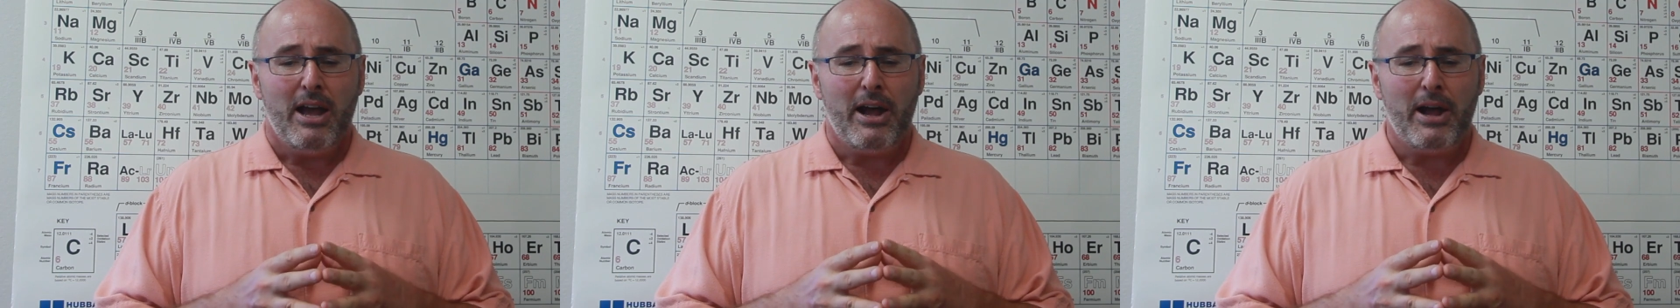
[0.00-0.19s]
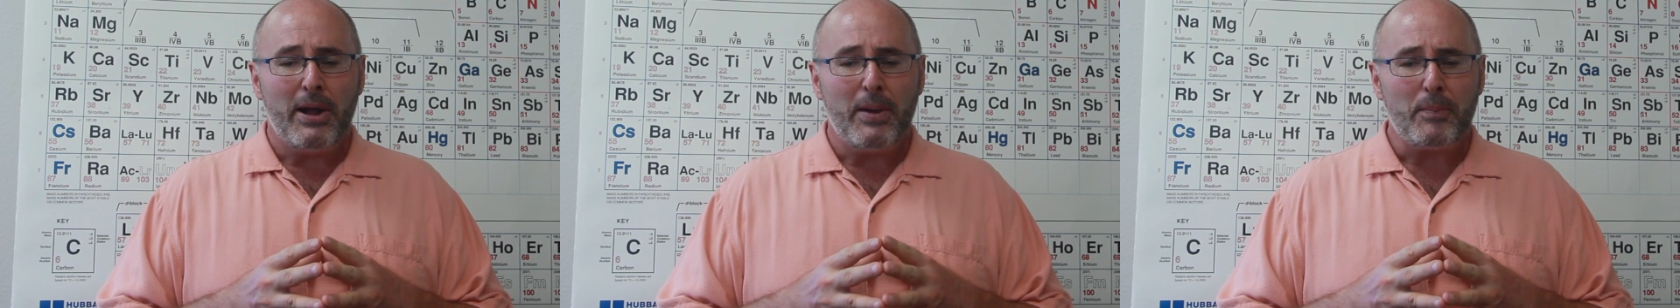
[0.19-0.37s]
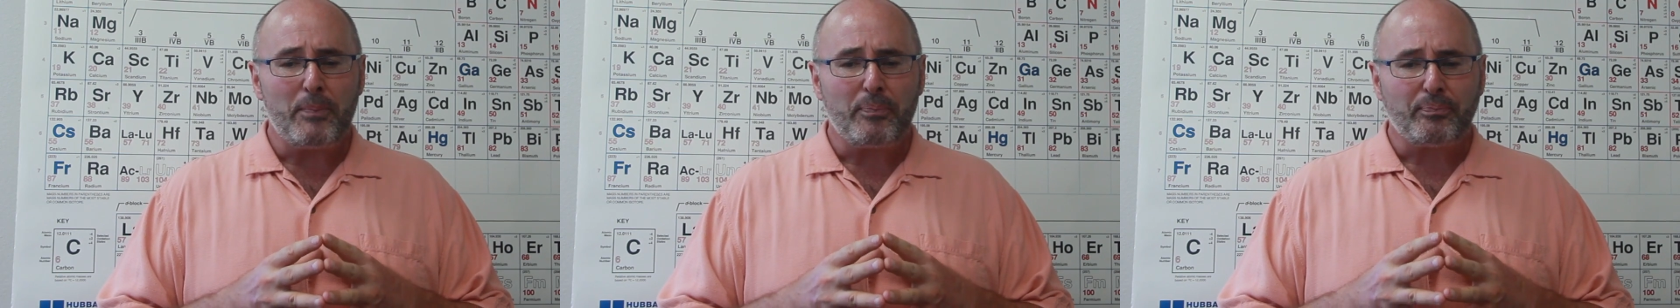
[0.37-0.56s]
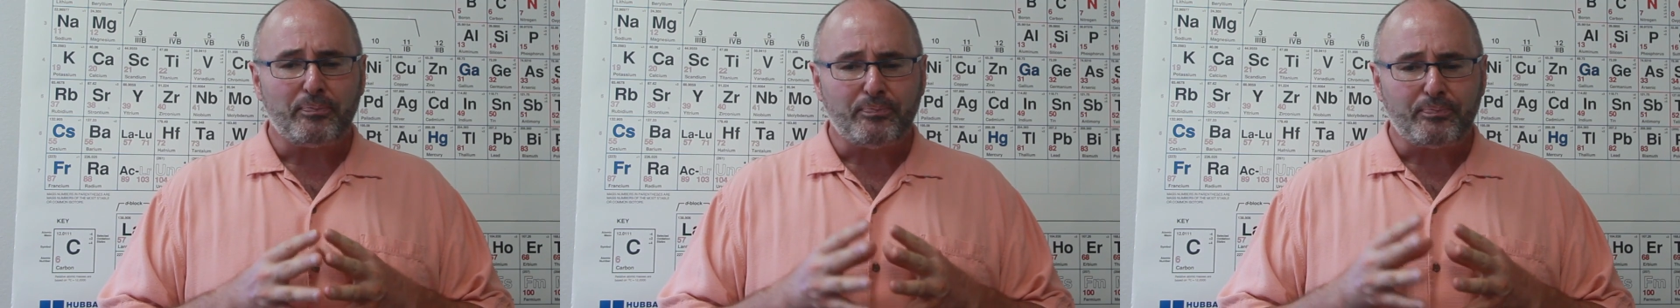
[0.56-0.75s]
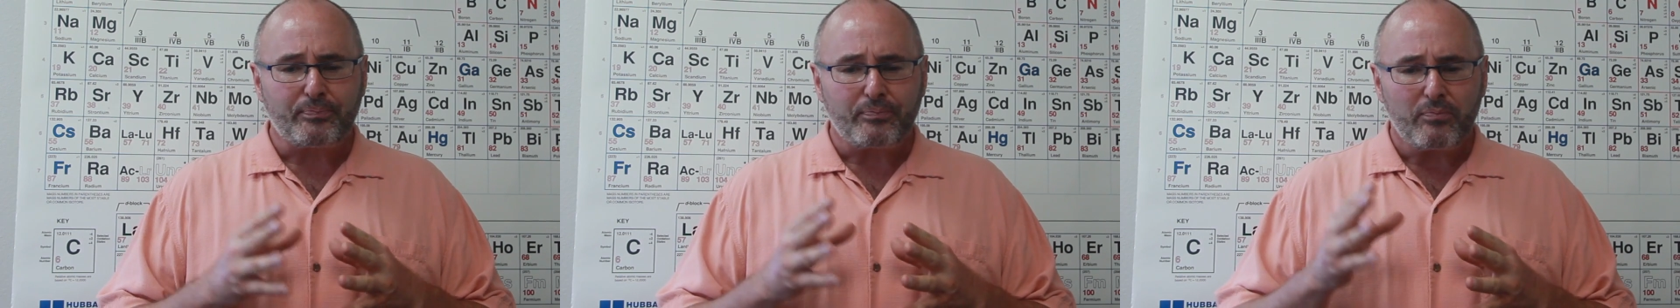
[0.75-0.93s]

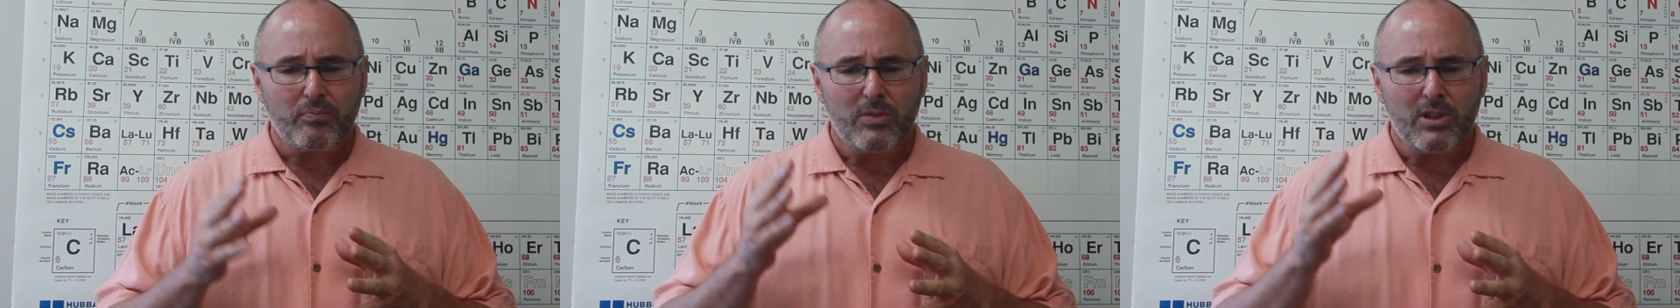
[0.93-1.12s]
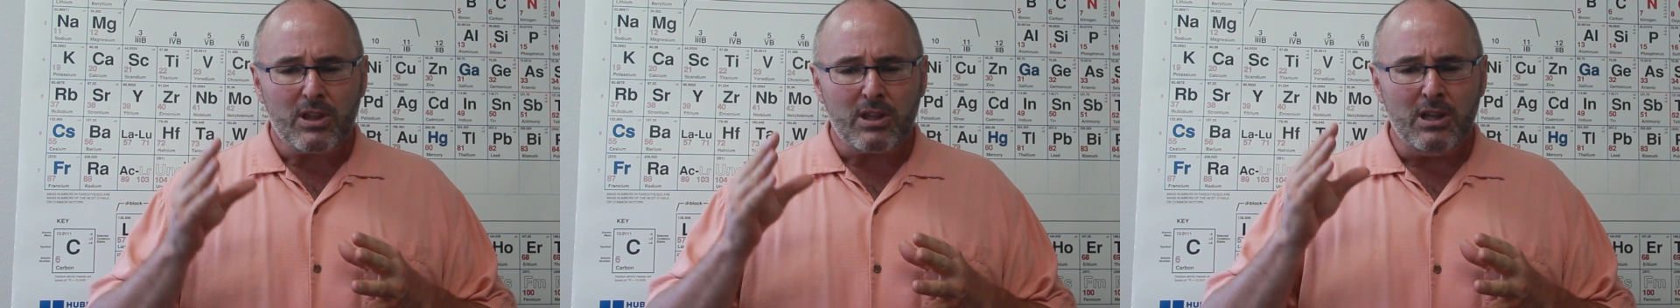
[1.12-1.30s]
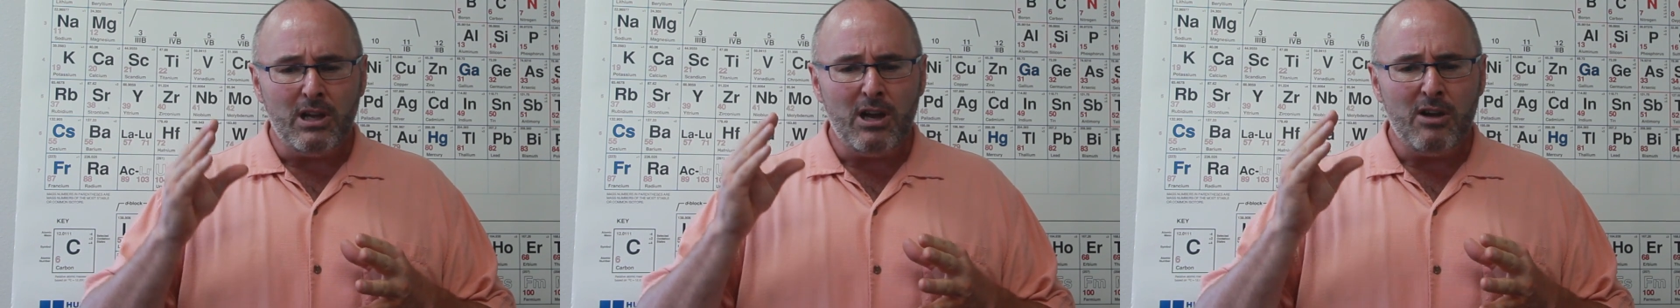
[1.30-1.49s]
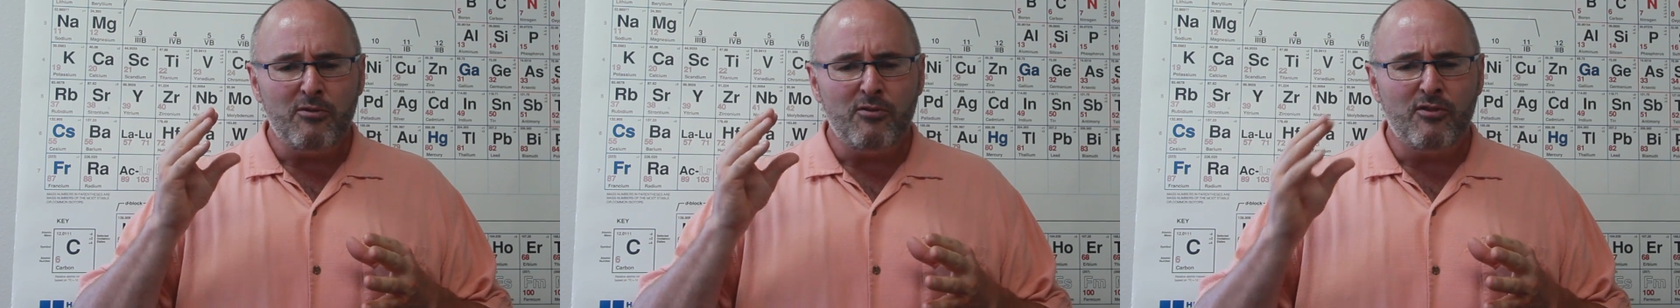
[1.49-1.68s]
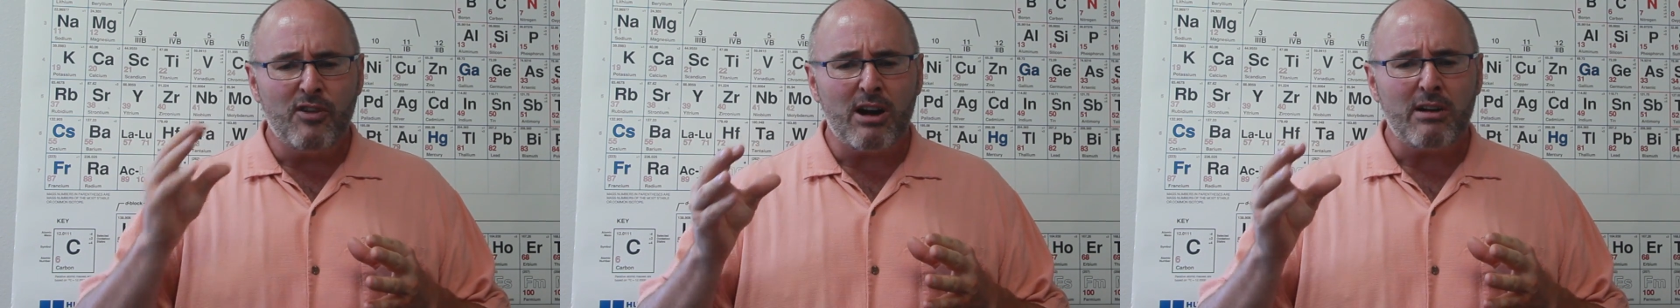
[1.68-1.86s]
A
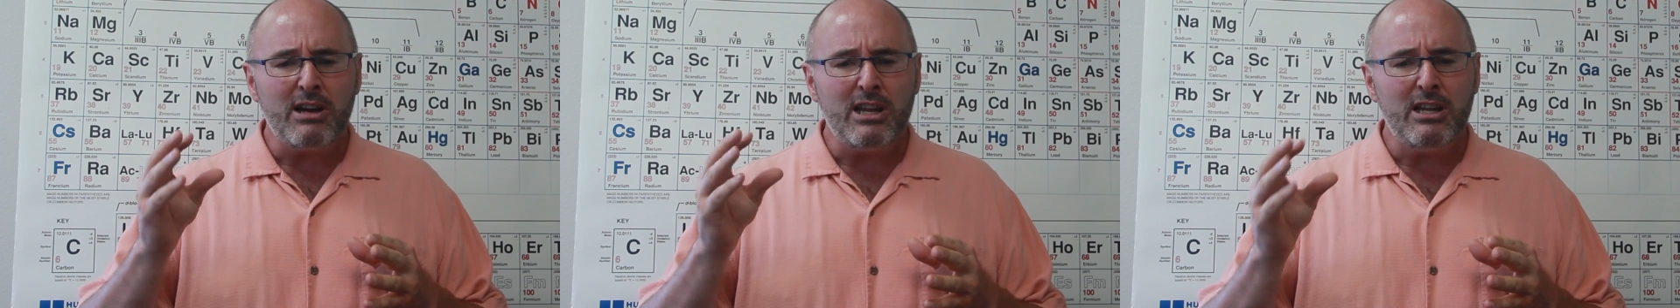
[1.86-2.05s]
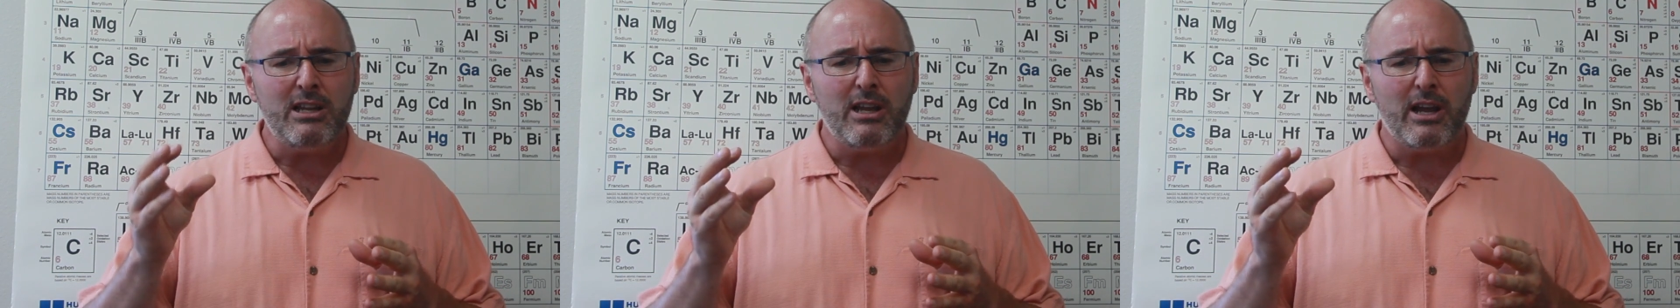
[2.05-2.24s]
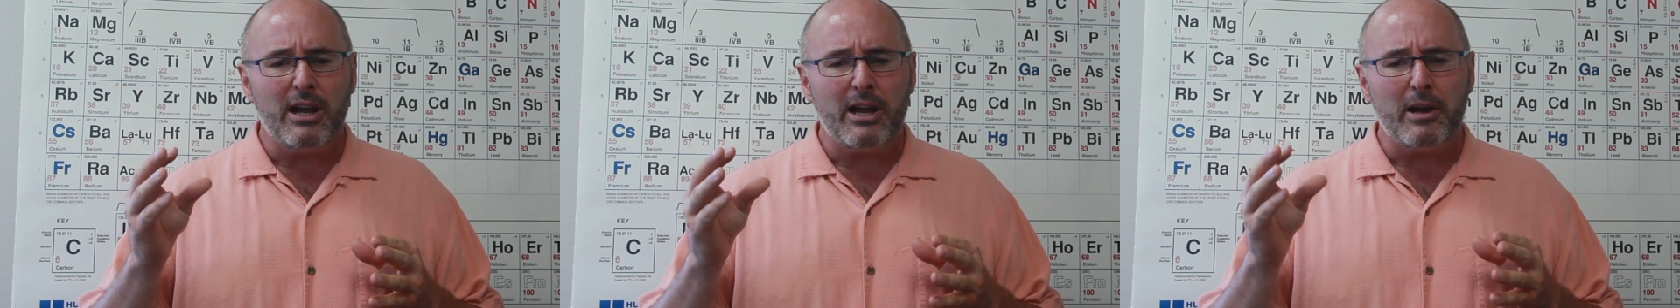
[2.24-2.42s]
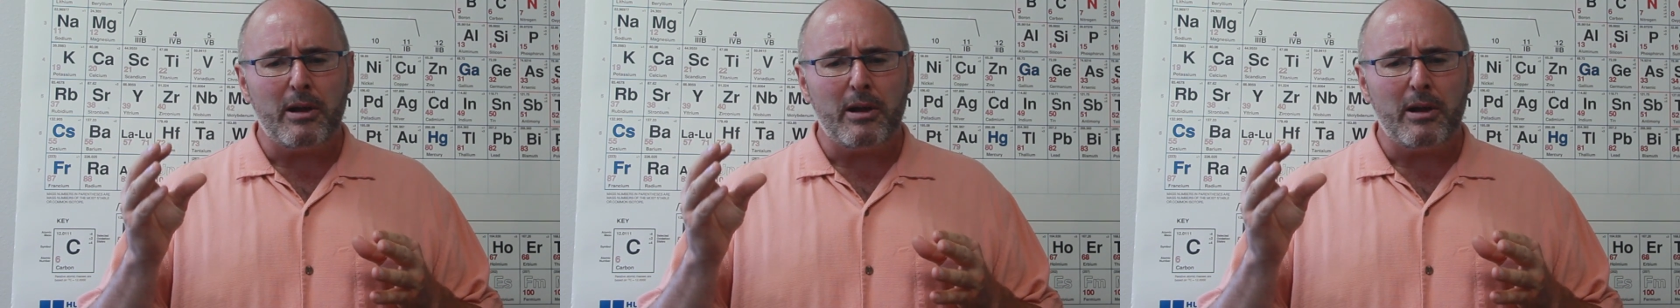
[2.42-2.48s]
very